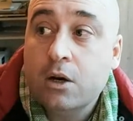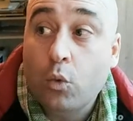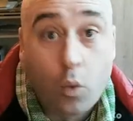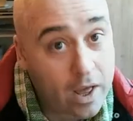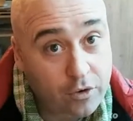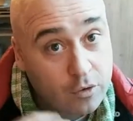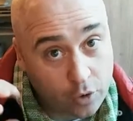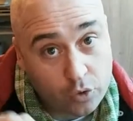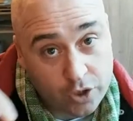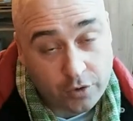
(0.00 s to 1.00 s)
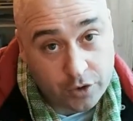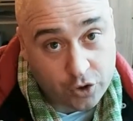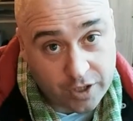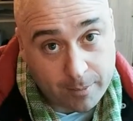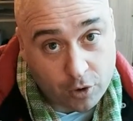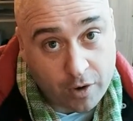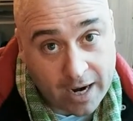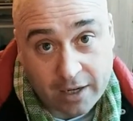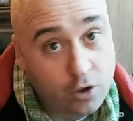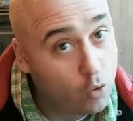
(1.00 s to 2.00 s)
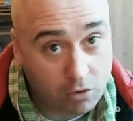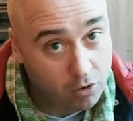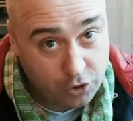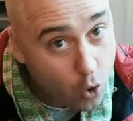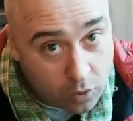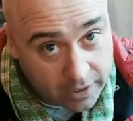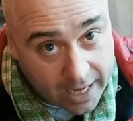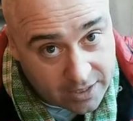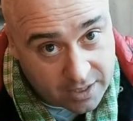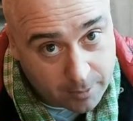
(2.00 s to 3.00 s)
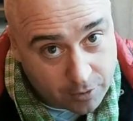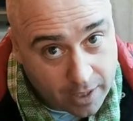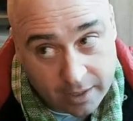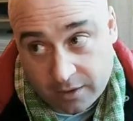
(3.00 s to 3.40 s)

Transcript: whether those countries are democratic or are totally anti democratic,